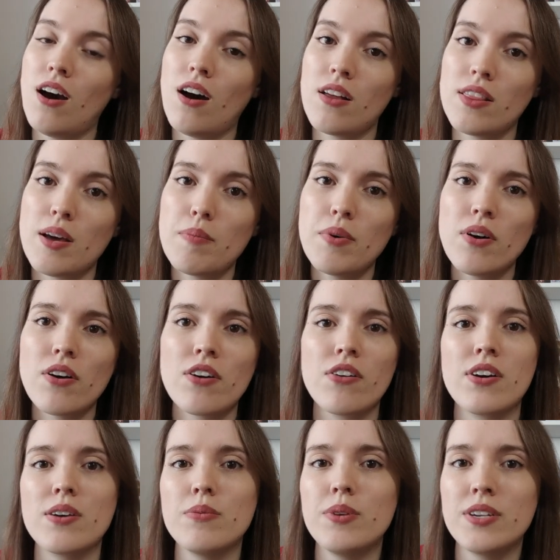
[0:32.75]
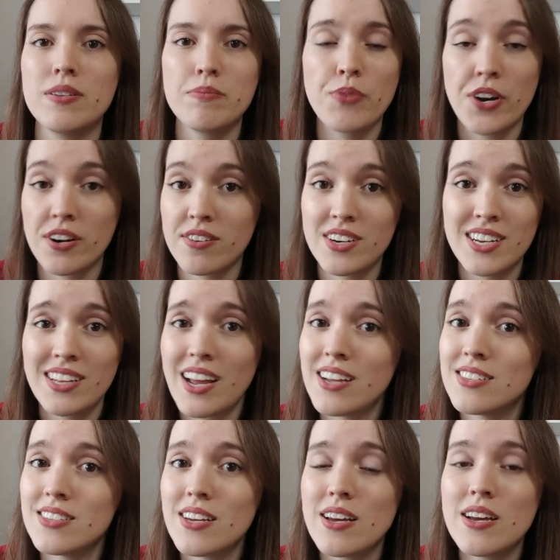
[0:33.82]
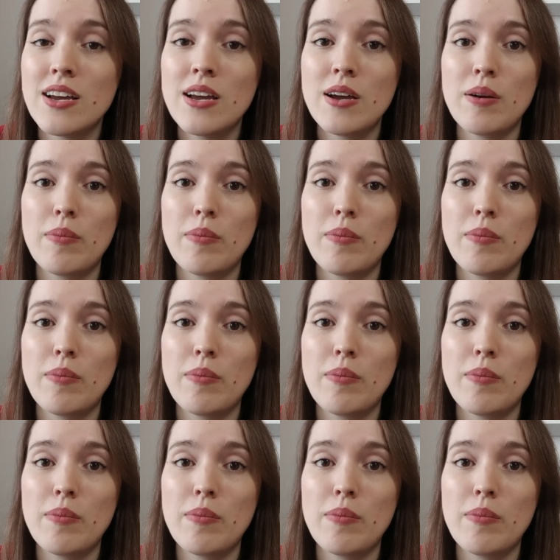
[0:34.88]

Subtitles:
on that book or I wouldn't prioritize it.